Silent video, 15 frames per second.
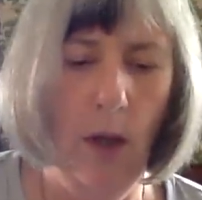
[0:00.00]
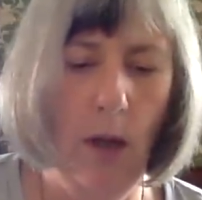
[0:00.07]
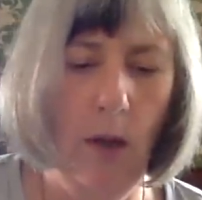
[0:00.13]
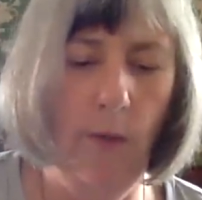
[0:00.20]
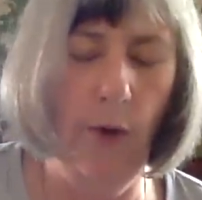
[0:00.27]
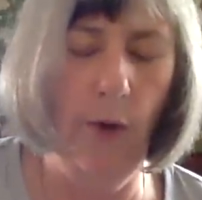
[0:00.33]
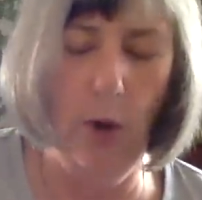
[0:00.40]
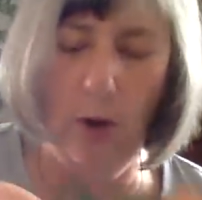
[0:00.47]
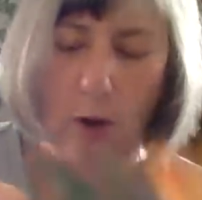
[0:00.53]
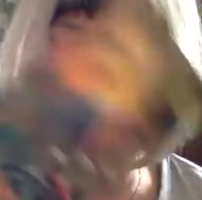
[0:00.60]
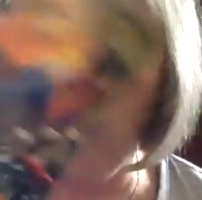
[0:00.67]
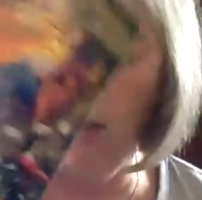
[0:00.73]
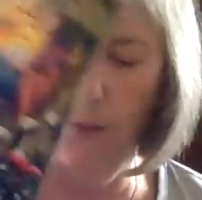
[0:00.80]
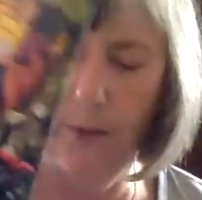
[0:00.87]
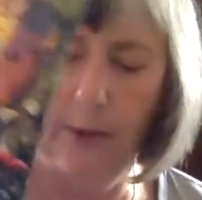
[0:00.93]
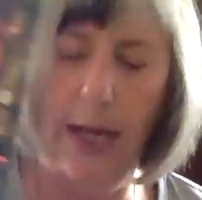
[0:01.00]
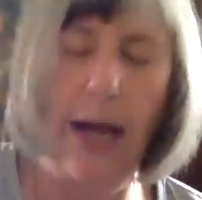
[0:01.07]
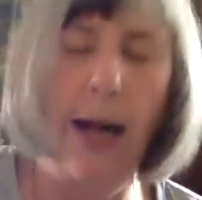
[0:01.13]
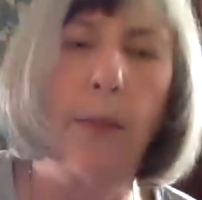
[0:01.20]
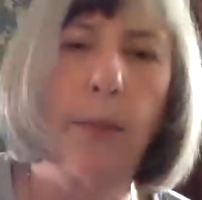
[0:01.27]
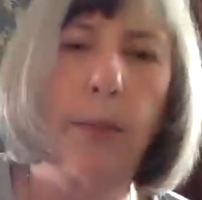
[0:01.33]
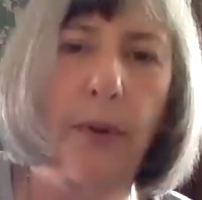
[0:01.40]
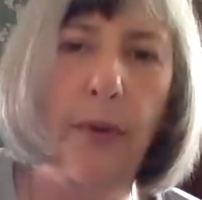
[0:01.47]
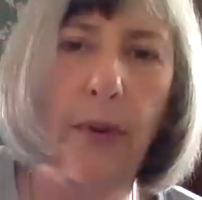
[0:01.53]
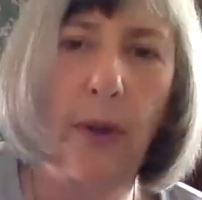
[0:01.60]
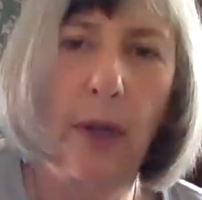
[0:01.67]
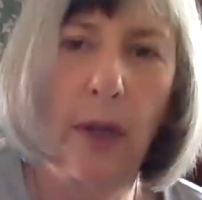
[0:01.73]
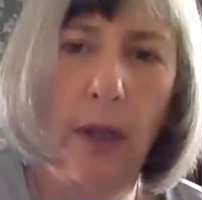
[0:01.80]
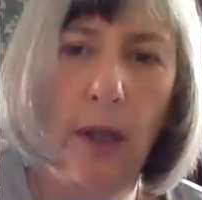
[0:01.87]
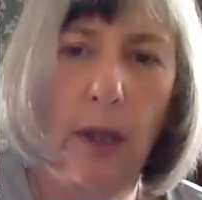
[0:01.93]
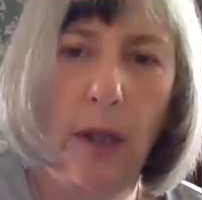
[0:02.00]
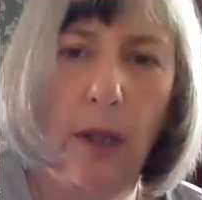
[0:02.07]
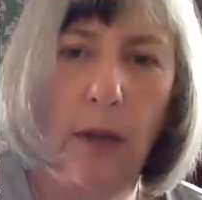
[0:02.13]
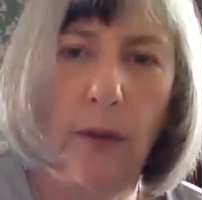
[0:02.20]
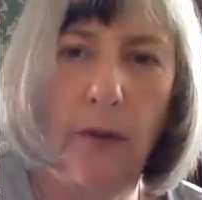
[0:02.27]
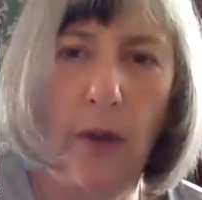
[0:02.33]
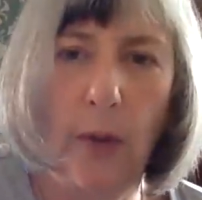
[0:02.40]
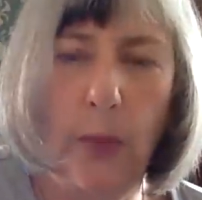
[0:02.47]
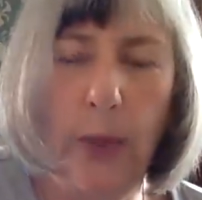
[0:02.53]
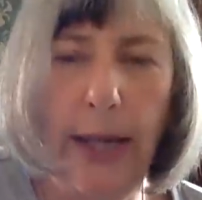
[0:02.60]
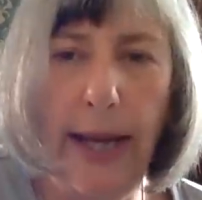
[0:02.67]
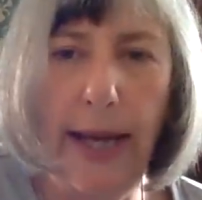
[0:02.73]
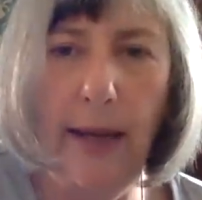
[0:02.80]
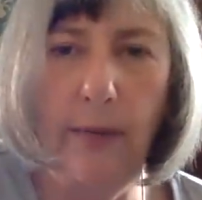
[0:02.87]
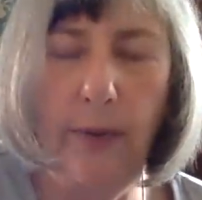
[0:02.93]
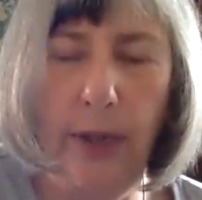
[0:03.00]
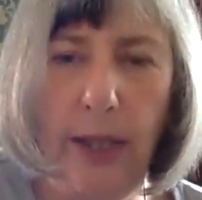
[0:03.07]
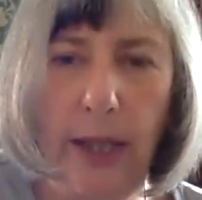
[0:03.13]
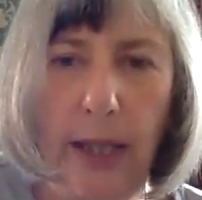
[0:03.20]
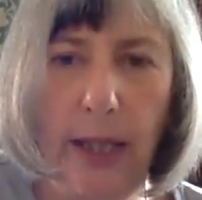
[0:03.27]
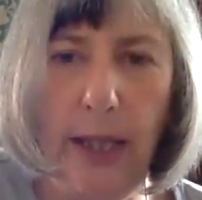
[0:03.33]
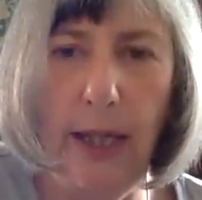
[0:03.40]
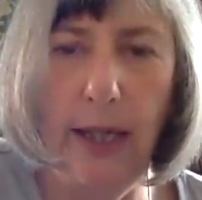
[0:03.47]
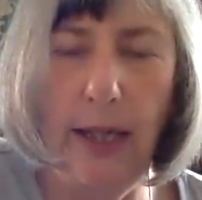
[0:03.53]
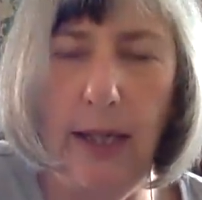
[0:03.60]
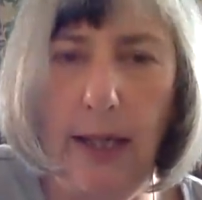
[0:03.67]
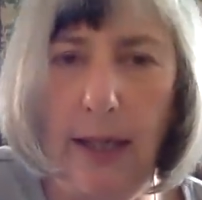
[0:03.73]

The Four of Cups. So we have here